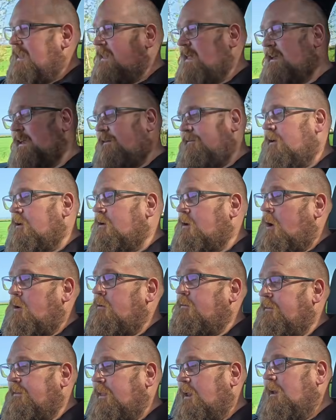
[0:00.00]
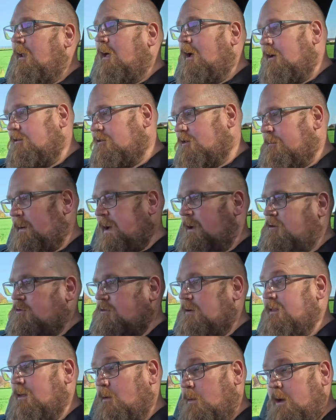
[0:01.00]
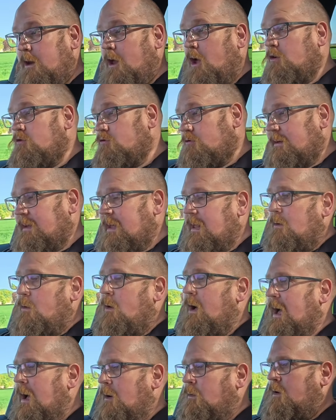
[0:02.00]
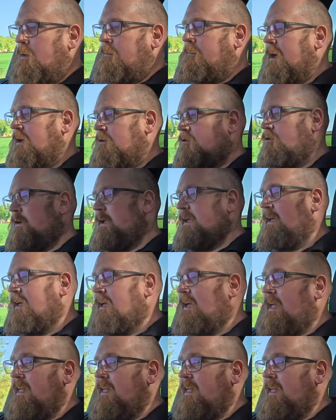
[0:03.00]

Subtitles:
then if you go for the larger battery, the 100 kilowatt hour battery,